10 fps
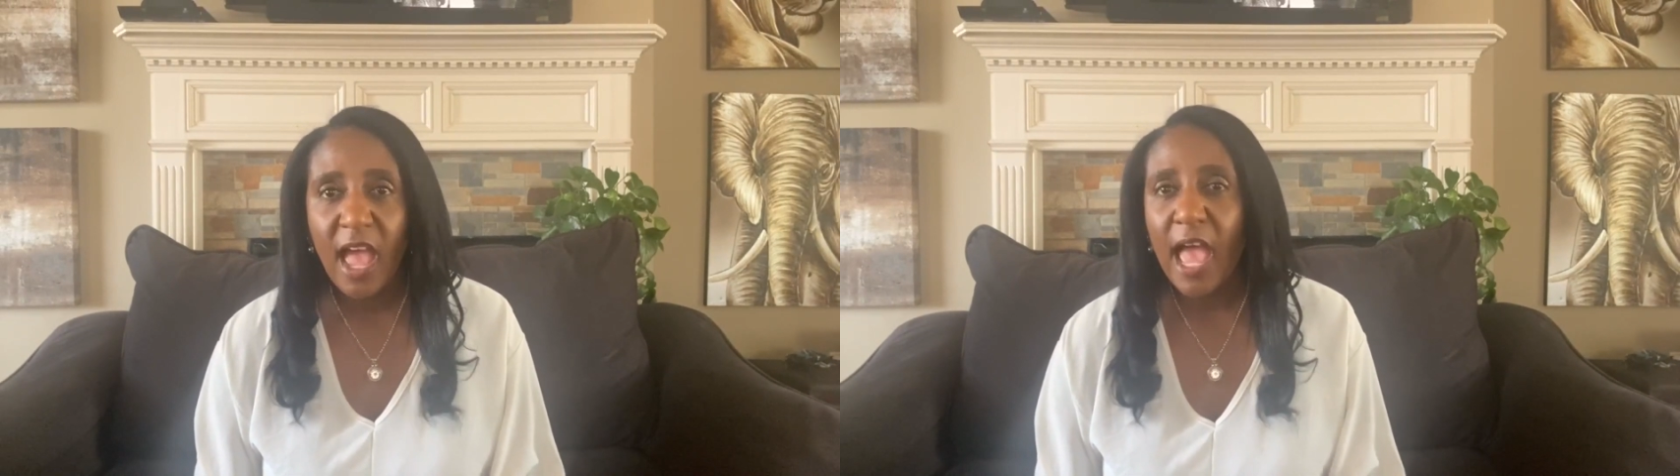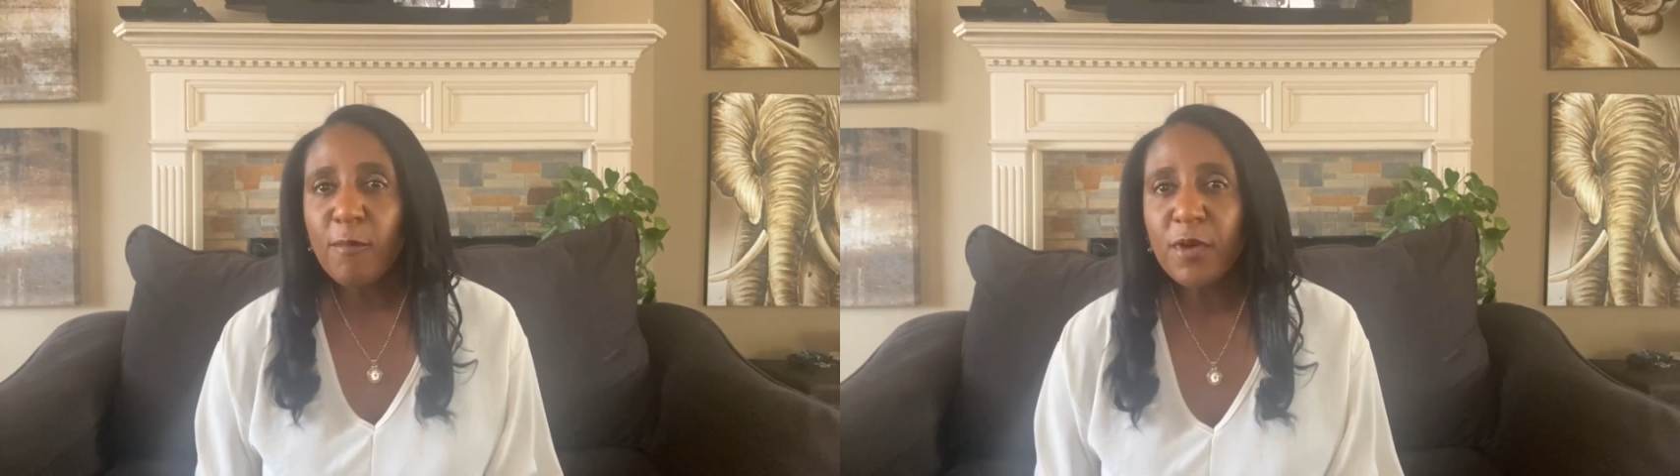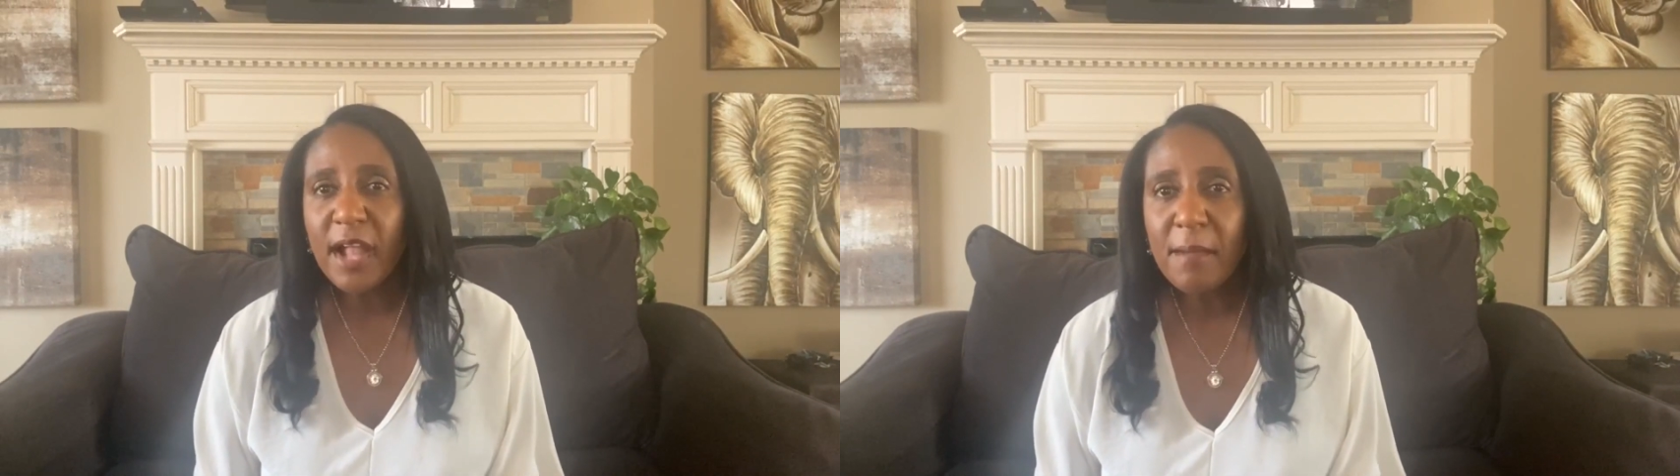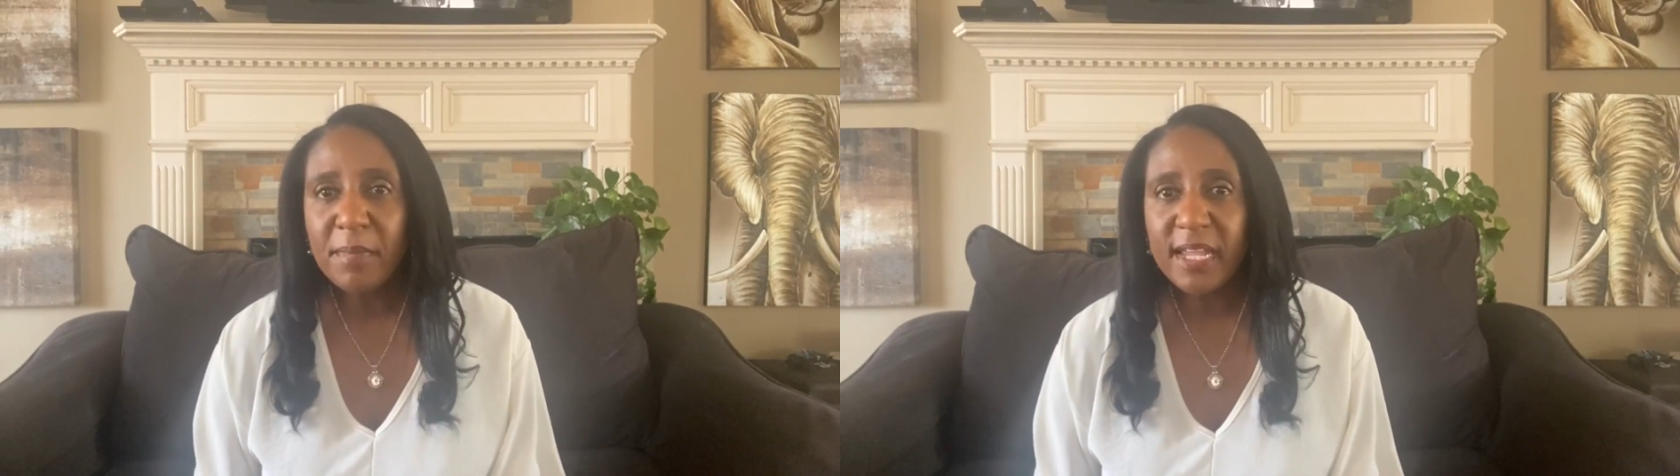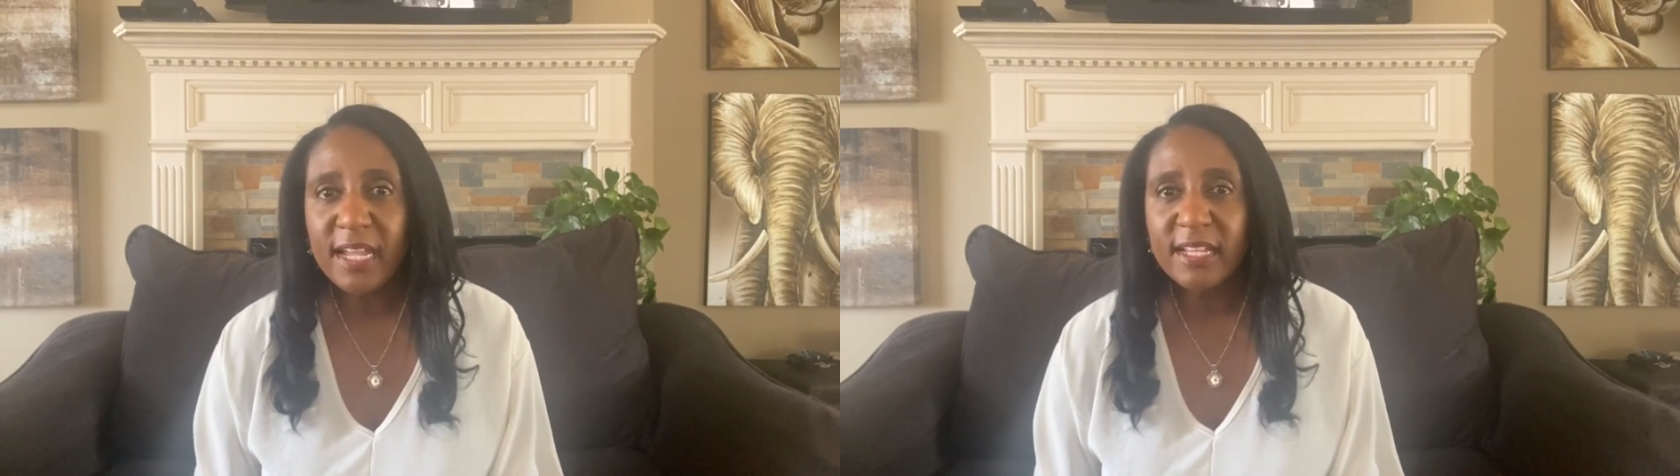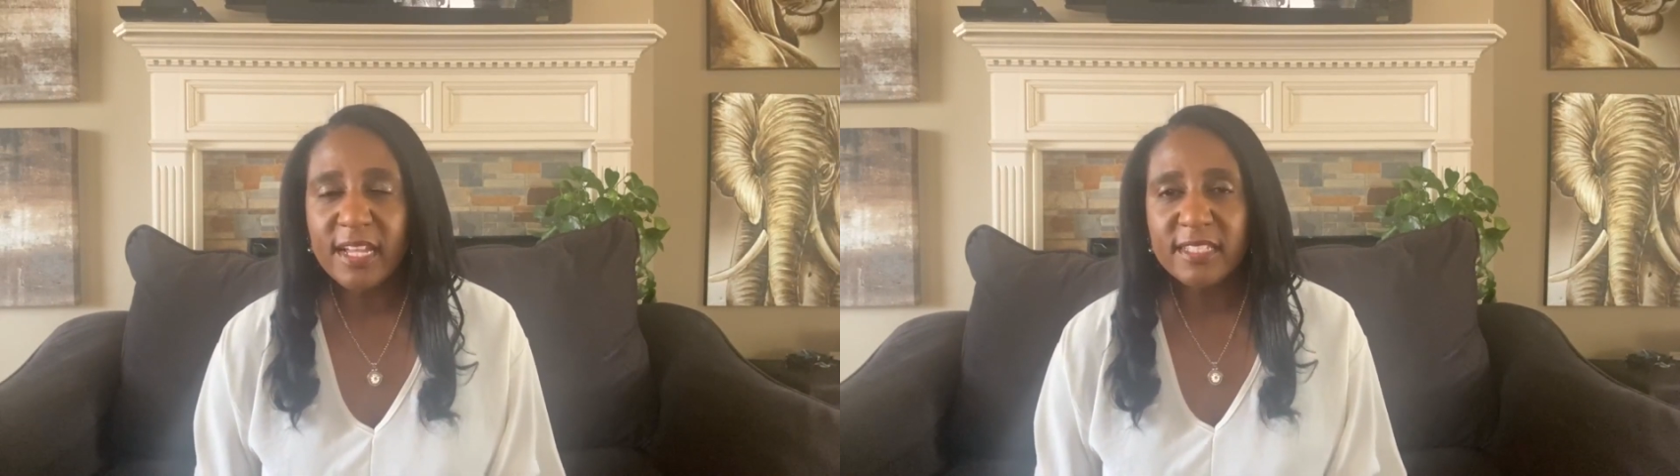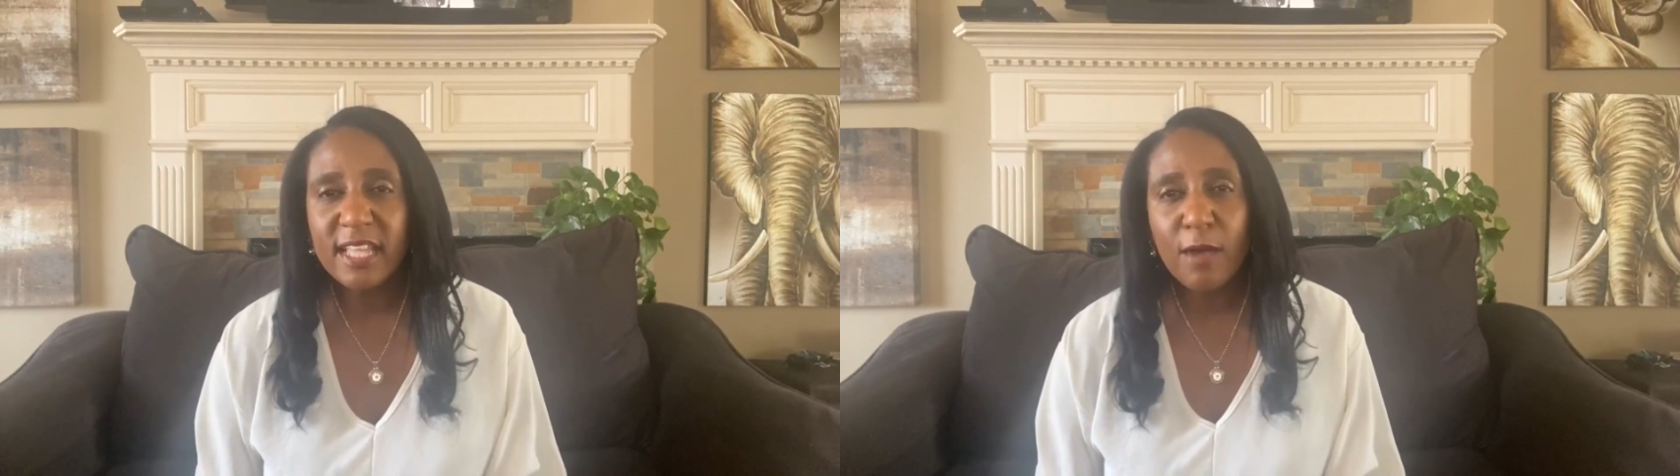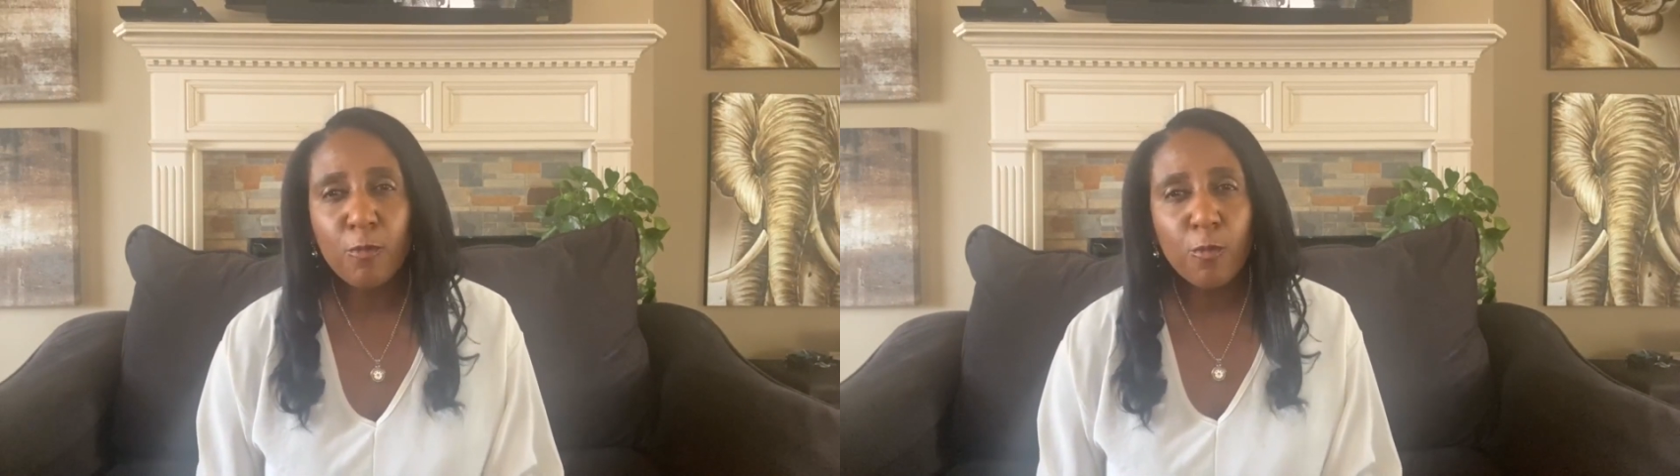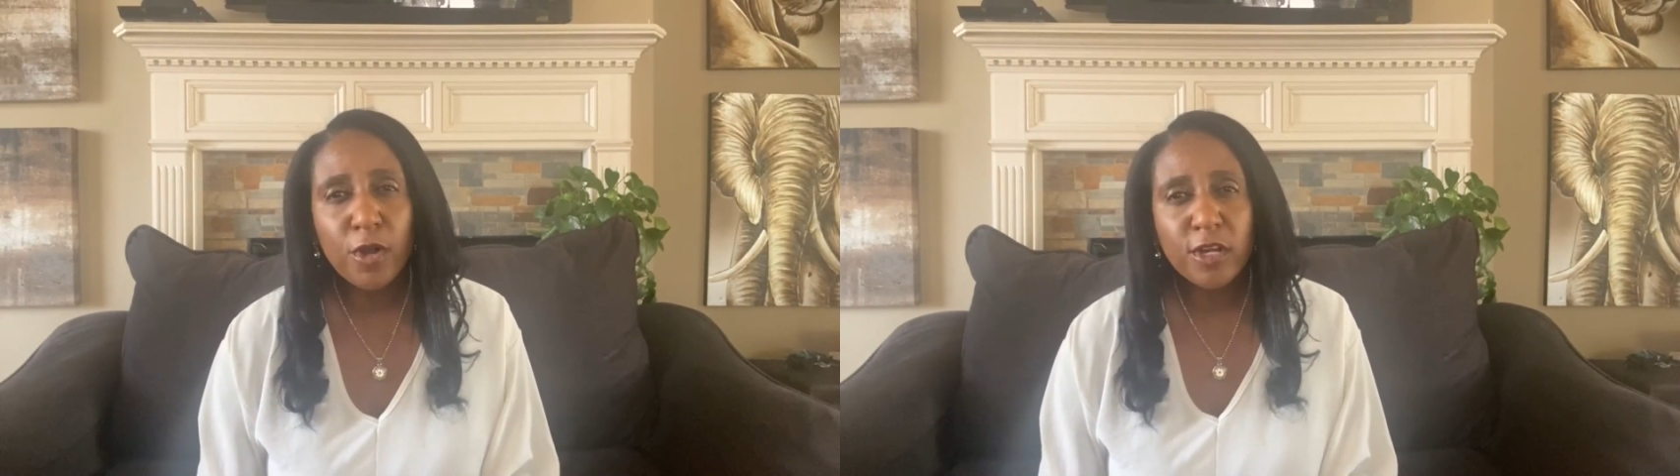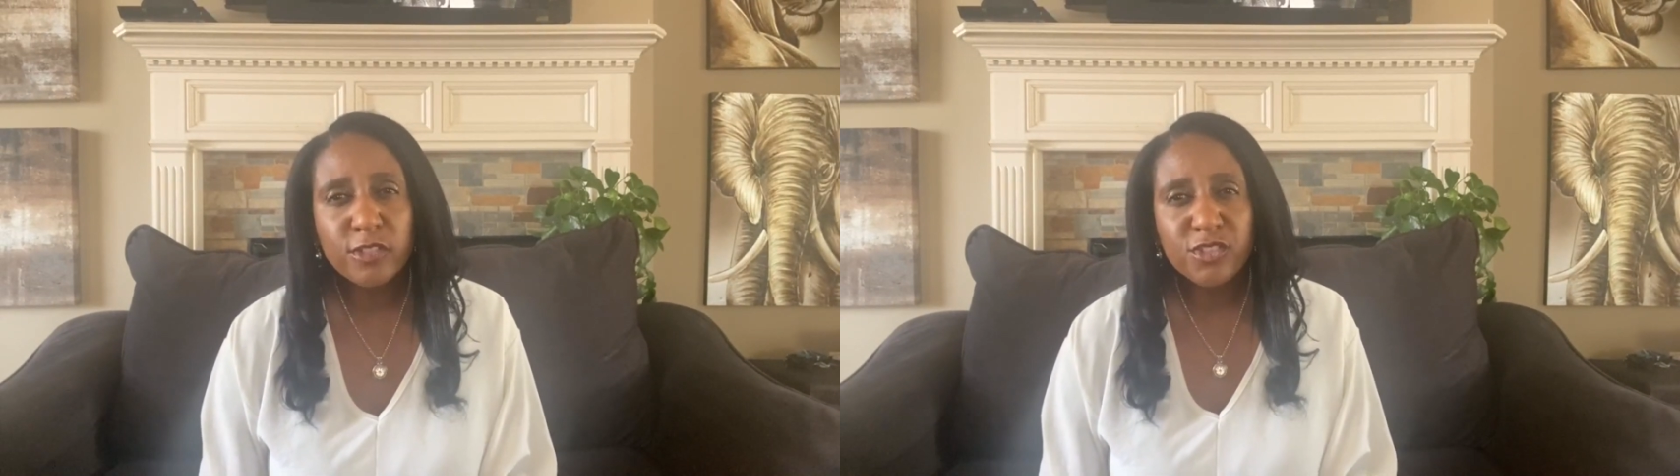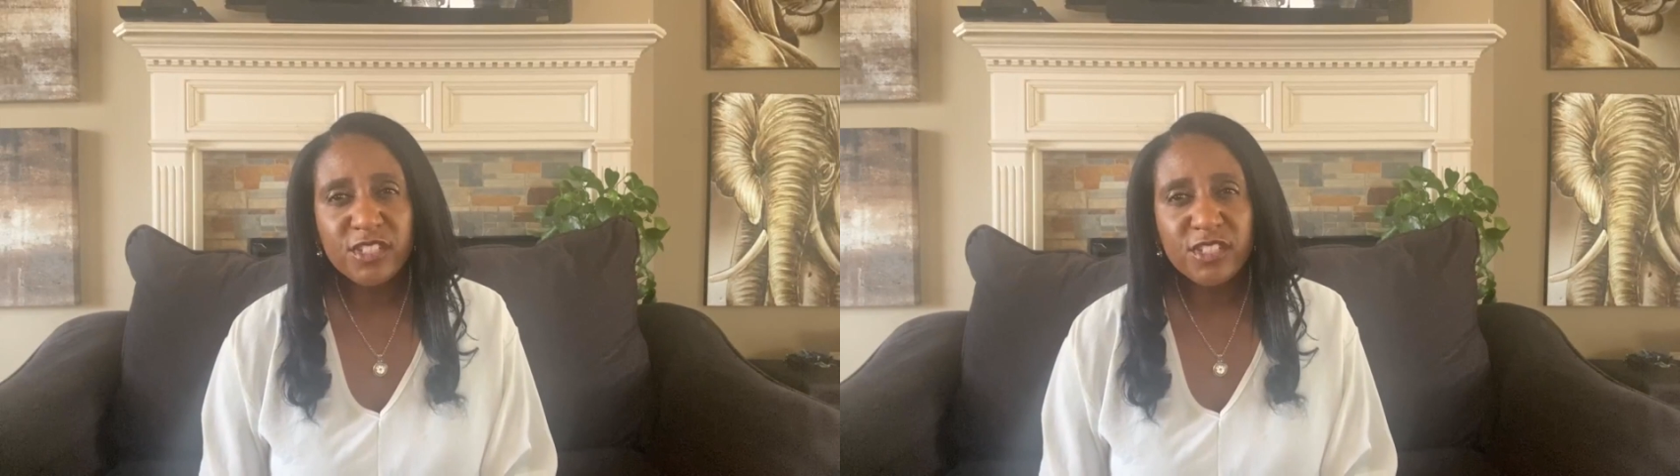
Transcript: And what I mean is that words